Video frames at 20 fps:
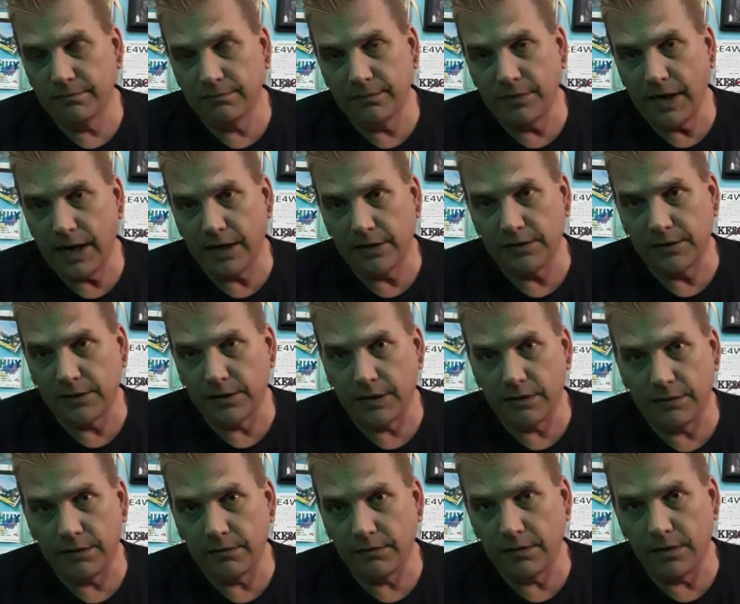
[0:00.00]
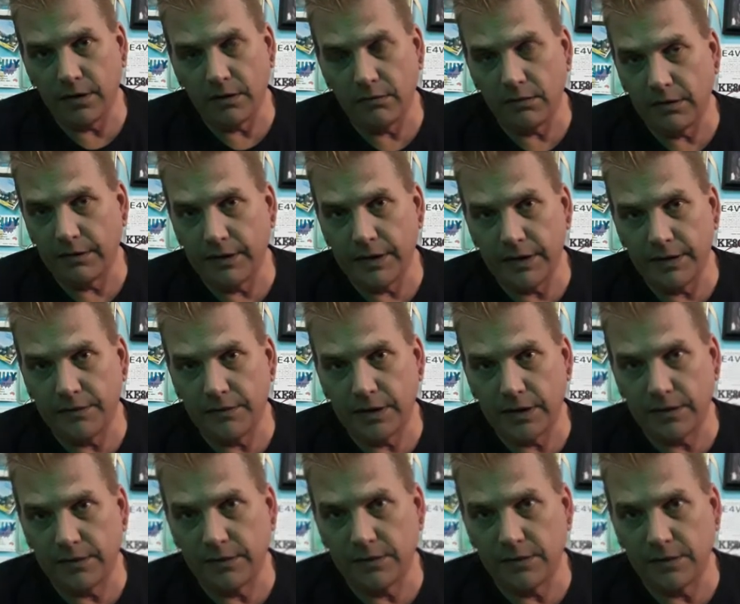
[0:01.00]
acid everywhere, where
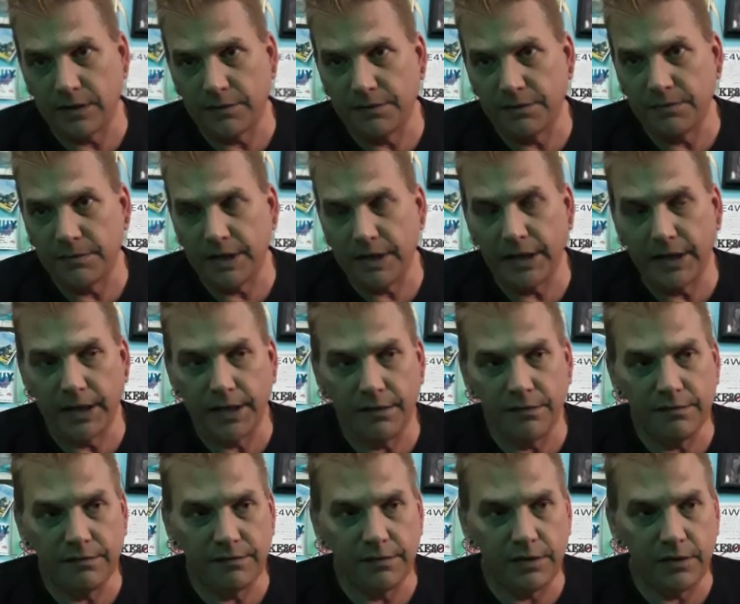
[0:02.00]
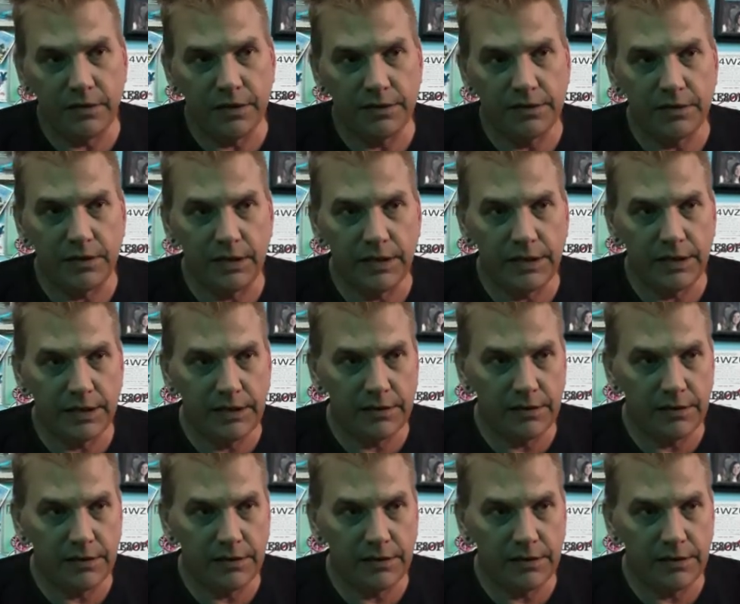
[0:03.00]
that stuff's made out of, electrolytic.